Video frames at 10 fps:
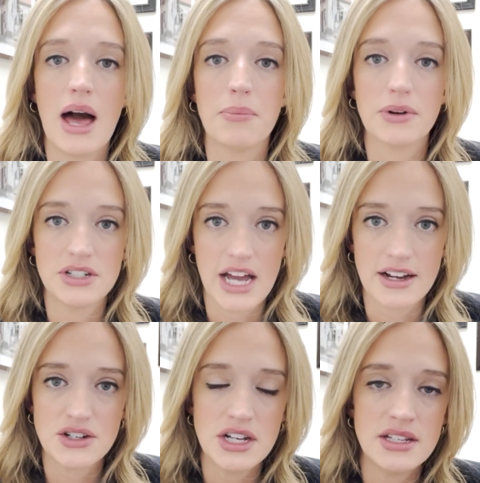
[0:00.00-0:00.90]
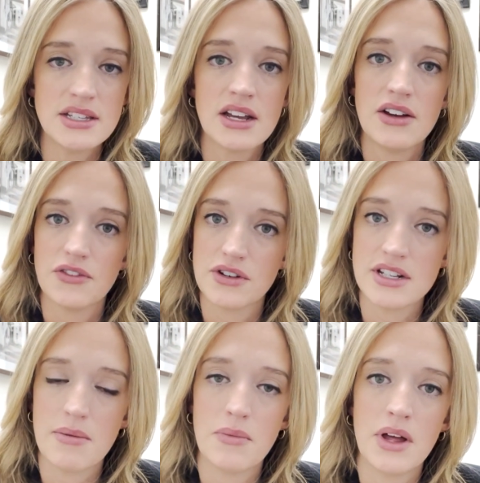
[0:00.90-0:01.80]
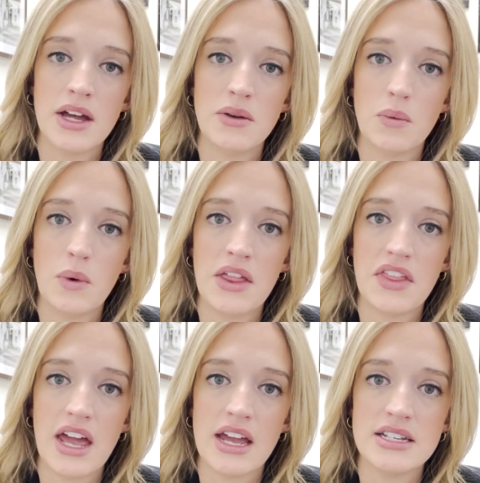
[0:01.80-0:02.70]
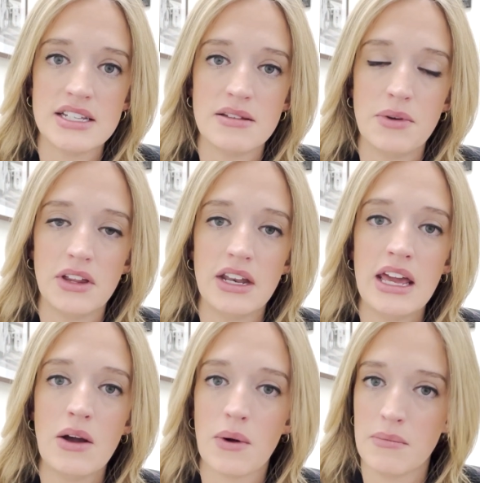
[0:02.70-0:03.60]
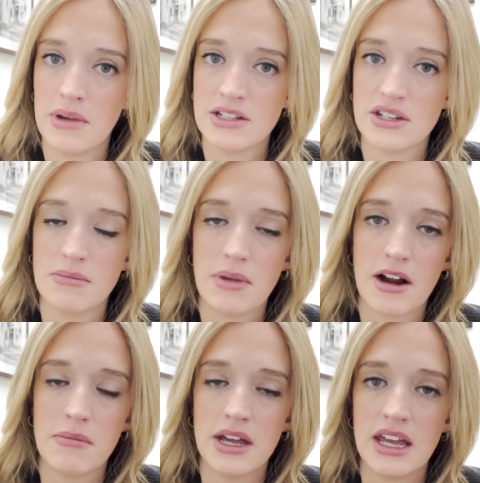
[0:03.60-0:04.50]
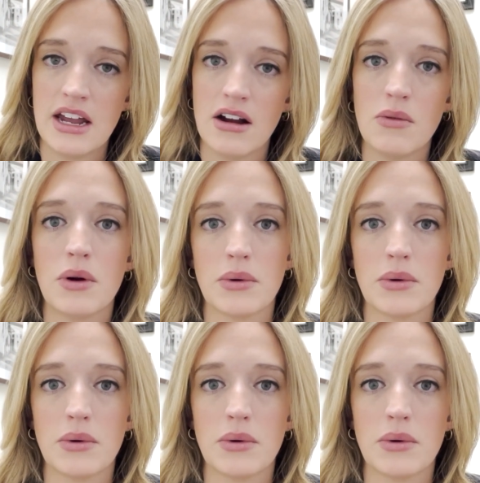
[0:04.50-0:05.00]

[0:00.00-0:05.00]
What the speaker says: protections for someone with a disability or a mental impairment here when we're